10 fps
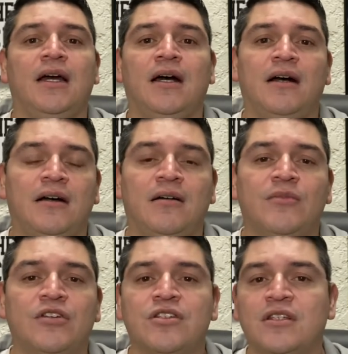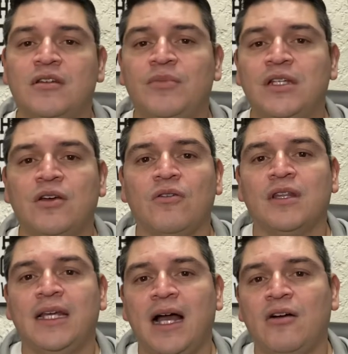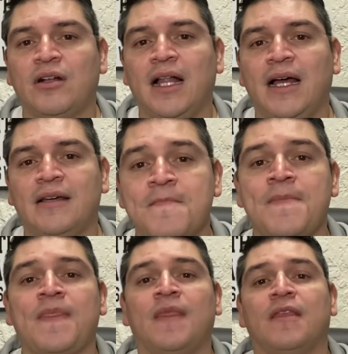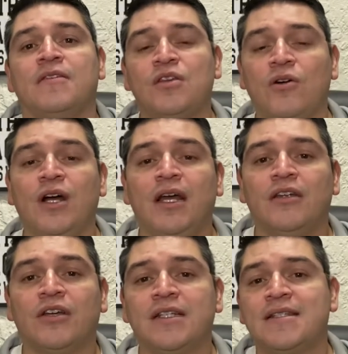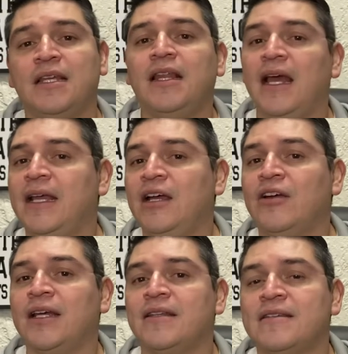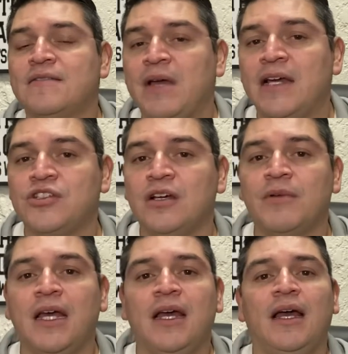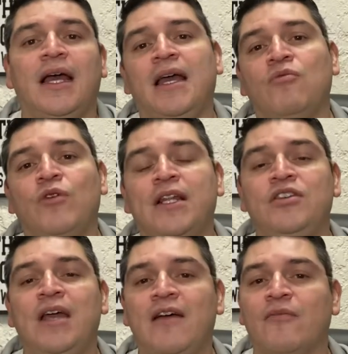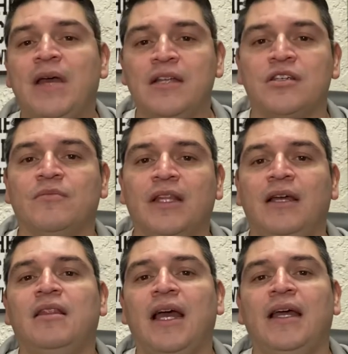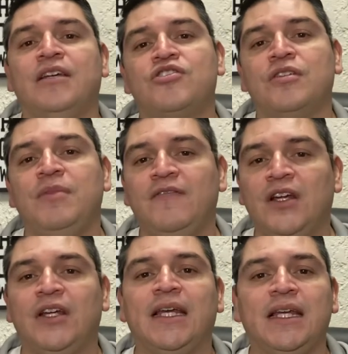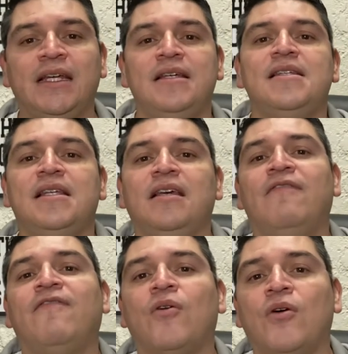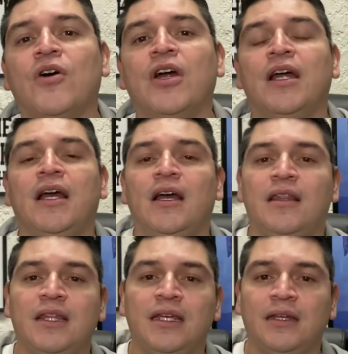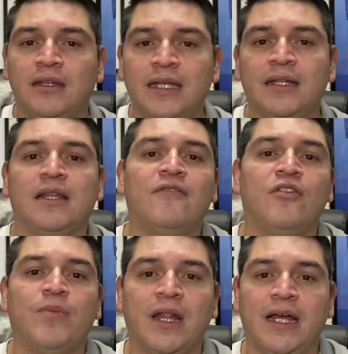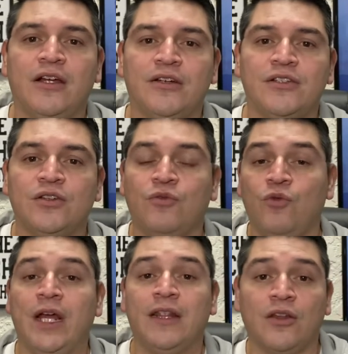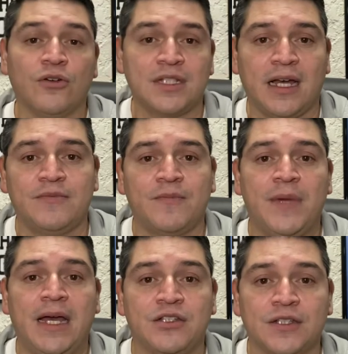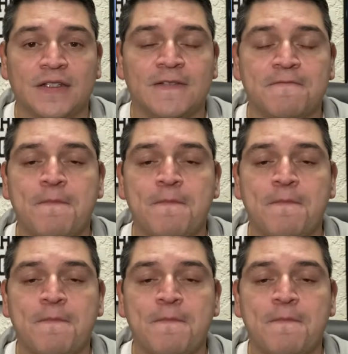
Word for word: Um, they're just going to be totally outclassed. So you're going to see that here in this matchup. And when you have a matchup like that, it should be very easy for the elite level player to win those type of matches.